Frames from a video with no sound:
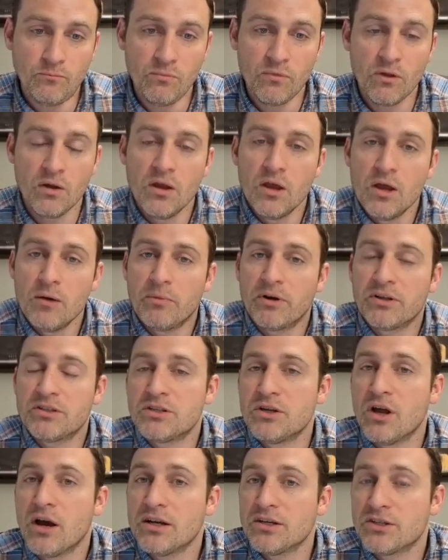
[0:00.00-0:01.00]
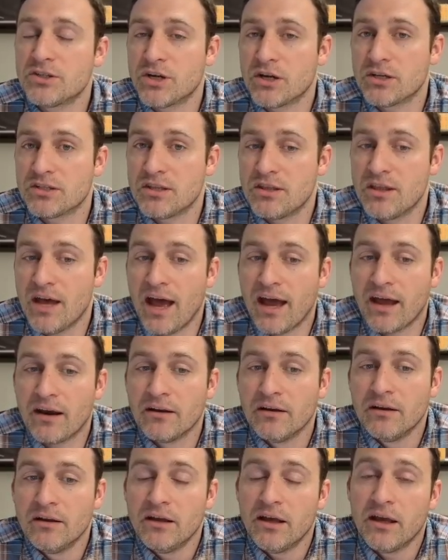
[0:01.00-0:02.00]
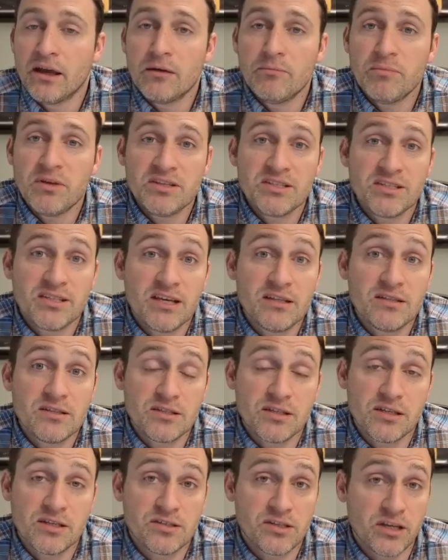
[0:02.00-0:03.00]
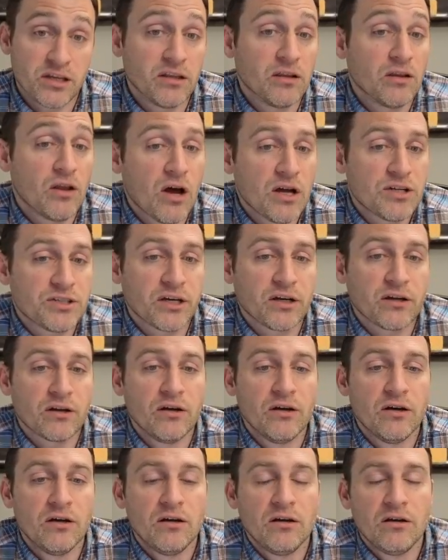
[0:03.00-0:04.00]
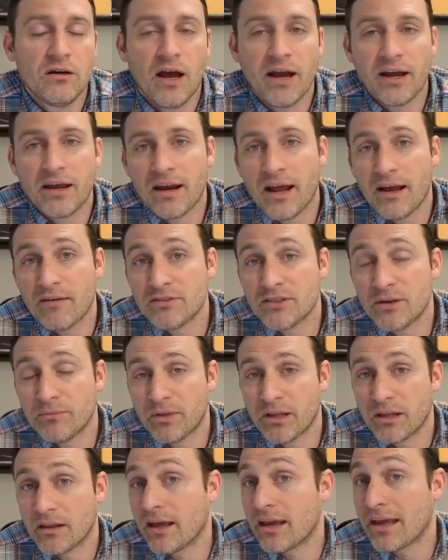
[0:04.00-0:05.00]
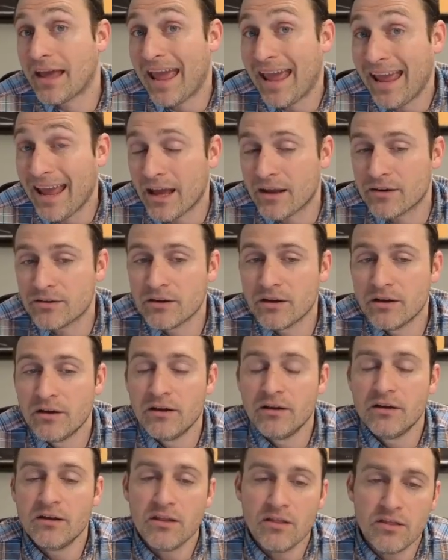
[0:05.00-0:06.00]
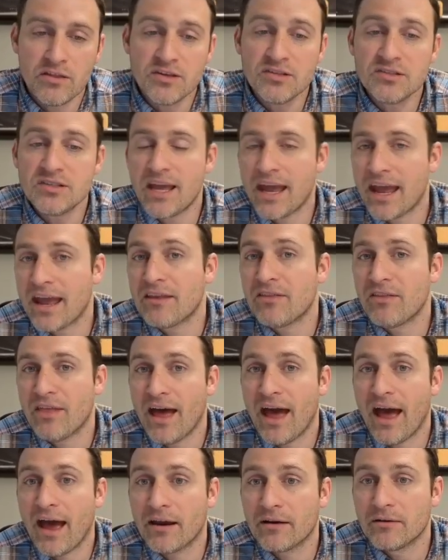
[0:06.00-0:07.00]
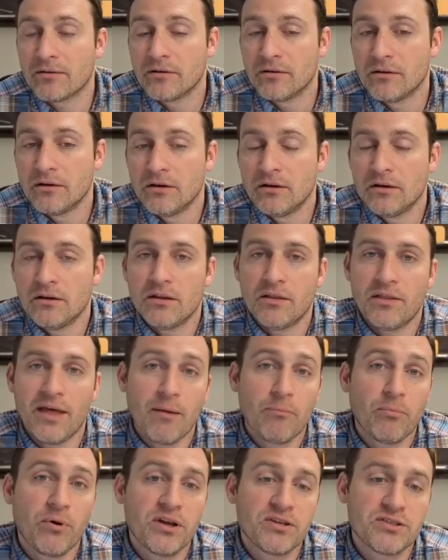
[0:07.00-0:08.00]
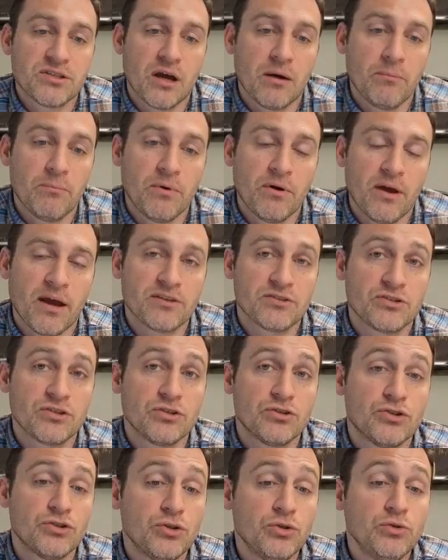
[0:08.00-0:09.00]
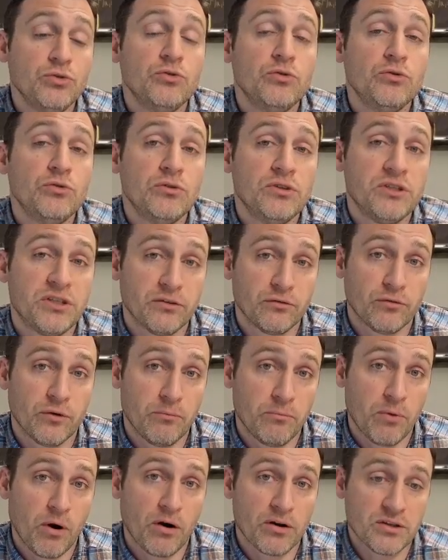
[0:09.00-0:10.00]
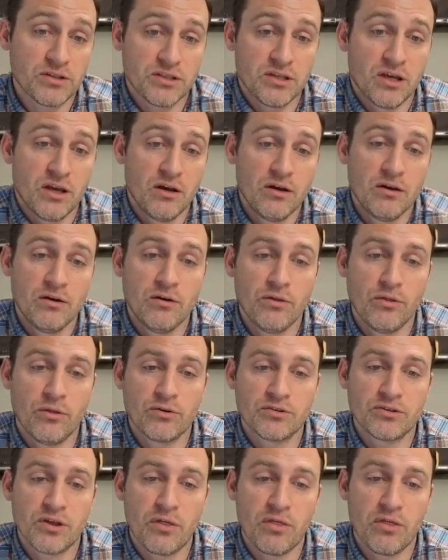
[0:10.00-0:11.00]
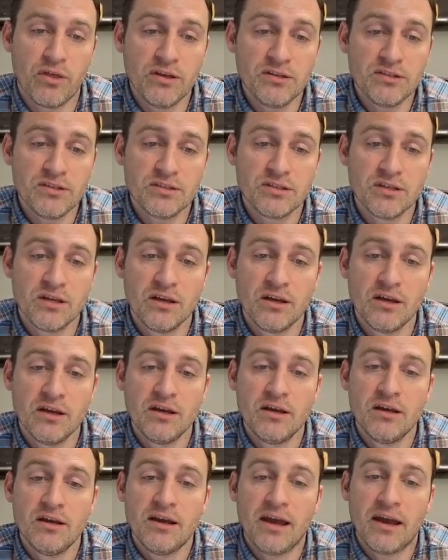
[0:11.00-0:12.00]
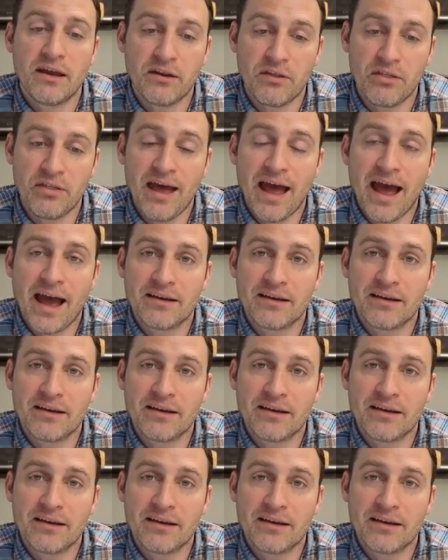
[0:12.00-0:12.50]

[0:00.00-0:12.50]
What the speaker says: But it's not just that. It can be sentences in logic. I could have something like and. This and that. That breaks up as two different parts. There's a this and a that.